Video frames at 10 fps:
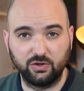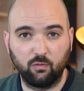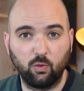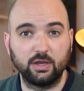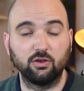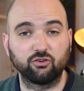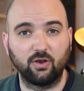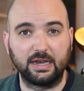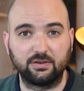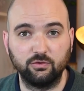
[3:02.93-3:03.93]
of what you're
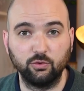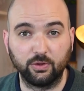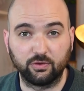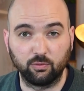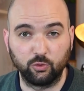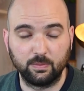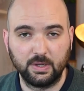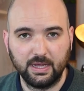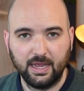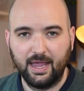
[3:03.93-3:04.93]
trying to do with your room.
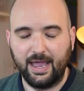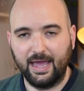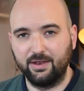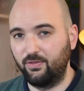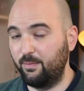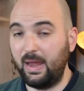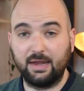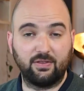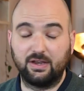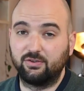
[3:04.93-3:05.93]
And the
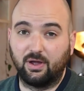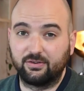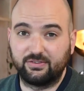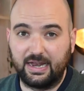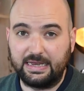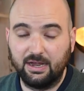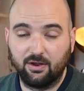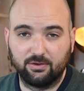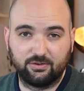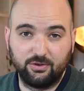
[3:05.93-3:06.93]
main thing to understand
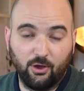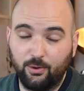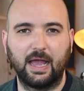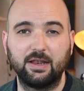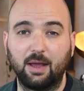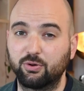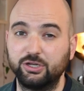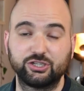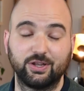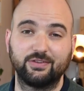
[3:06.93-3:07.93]
here, or to know, and I'm
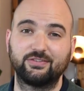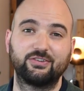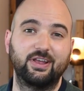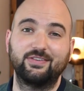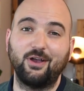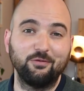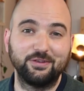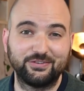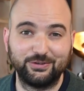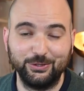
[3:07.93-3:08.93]
pretty sure this is
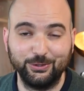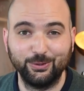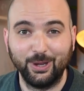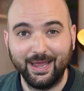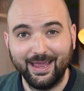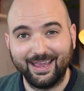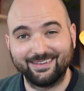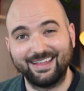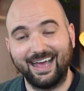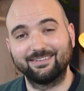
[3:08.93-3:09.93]
obvious to you,
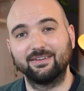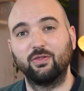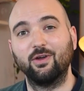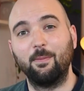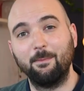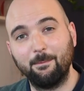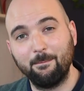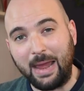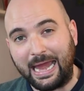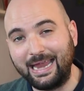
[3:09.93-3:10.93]
is that the
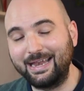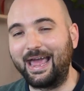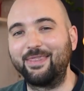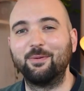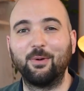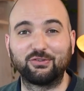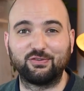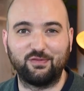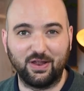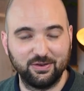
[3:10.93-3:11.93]
main and the most
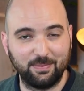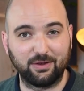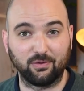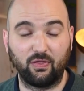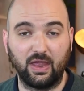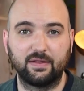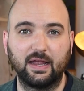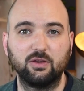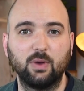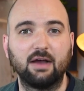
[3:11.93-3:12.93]
fundamental thing
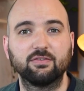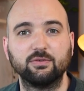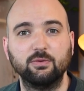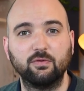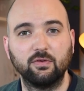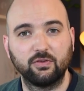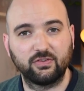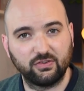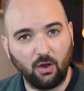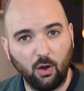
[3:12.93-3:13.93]
that you have to
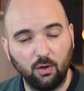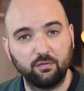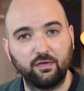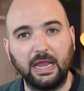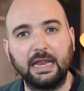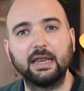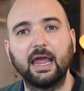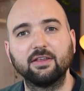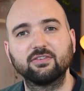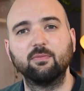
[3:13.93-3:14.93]
solve in
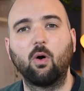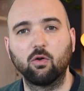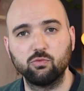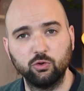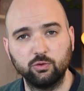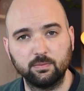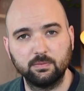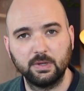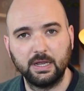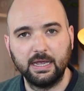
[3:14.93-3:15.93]
a small
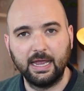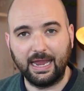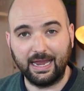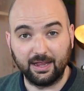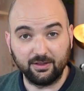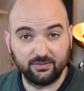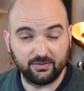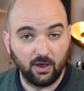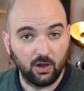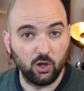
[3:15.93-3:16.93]
room
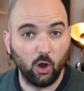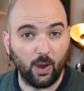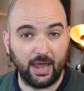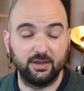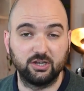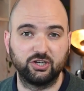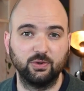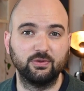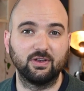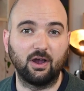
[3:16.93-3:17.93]
is low-end
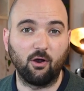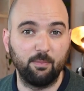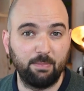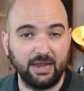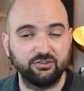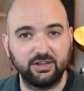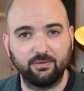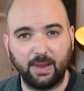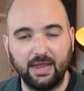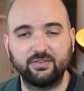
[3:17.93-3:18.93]
issues, or
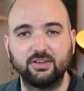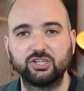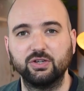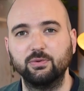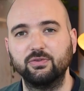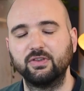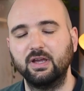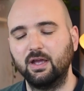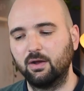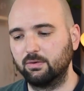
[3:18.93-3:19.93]
bass issues,
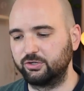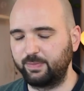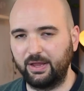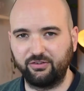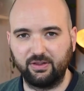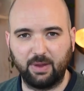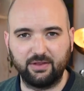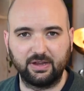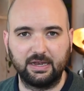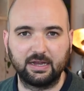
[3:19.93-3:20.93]
which
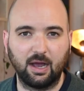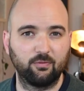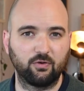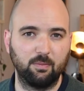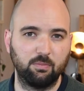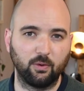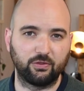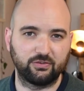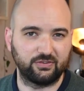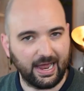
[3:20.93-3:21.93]
basically come from
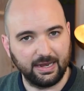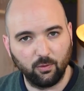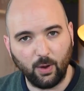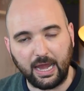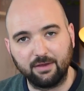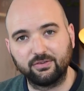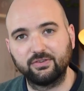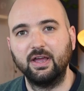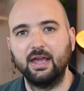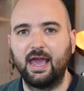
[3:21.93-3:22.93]
both standing
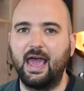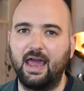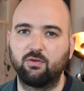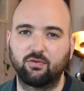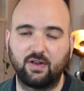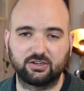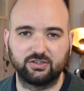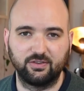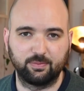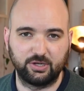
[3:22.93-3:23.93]
waves and
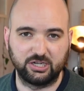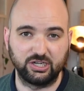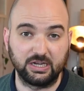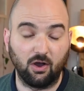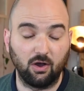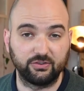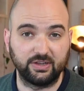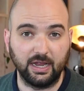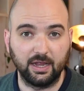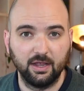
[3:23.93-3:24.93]
reflections potentially
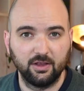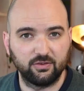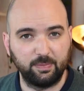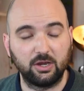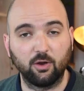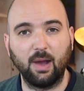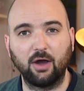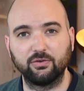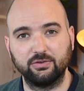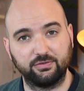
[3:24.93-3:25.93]
causing speaker
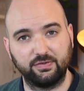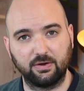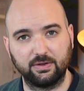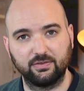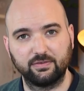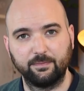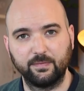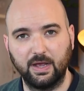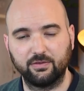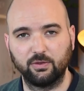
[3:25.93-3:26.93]
boundary interference.
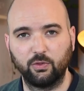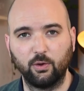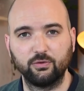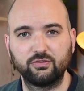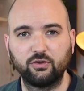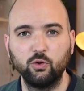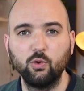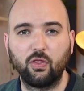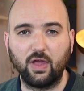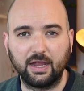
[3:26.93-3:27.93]
Yeah, so those
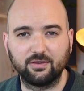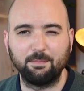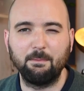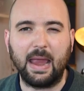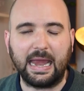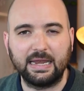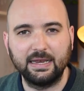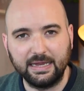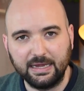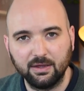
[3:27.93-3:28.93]
two things
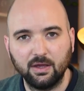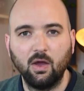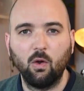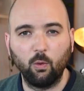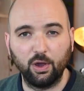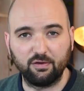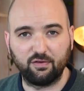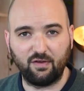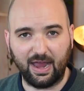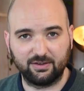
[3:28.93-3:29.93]
mainly will
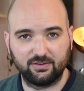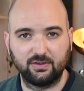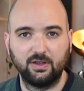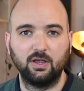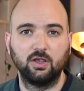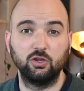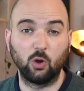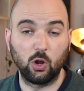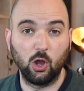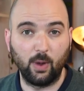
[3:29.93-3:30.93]
affect
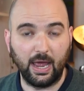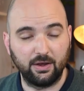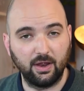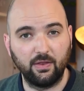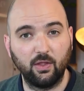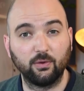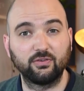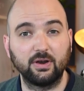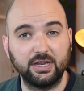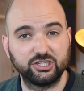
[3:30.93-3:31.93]
your low end, and those
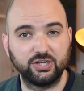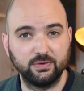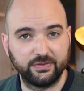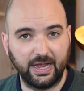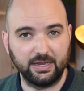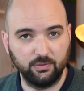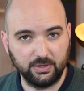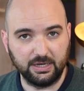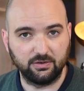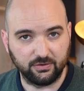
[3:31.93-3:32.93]
are issues that you
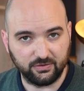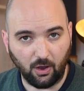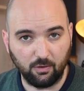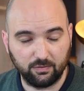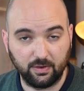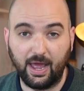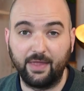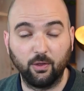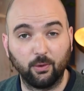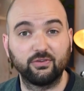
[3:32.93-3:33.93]
need to solve.
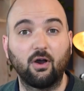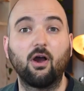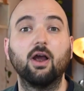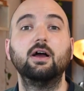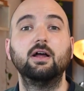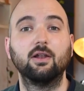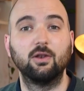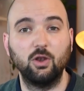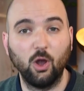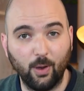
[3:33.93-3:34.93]
And those are
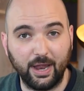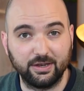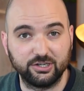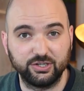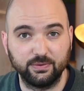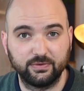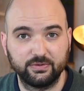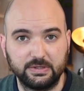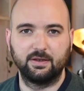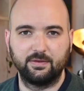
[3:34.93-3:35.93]
low end
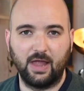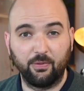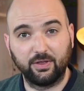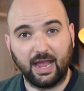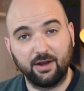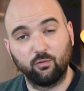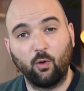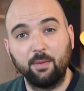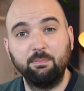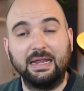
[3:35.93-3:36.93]
issues. Now, the kind of
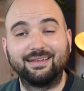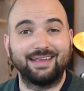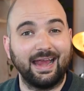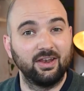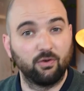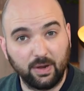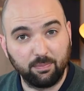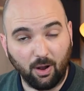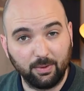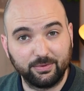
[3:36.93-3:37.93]
one big secondary
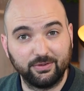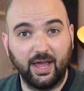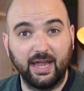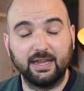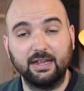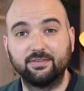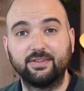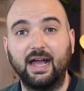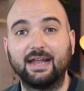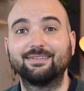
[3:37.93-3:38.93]
problem to that is
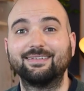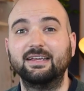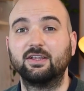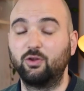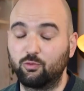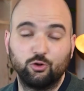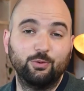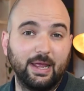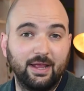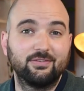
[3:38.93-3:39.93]
that your
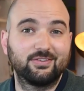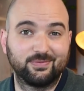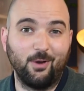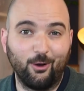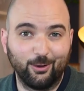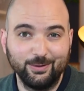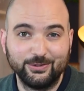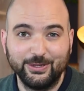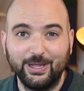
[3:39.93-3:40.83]
room is small.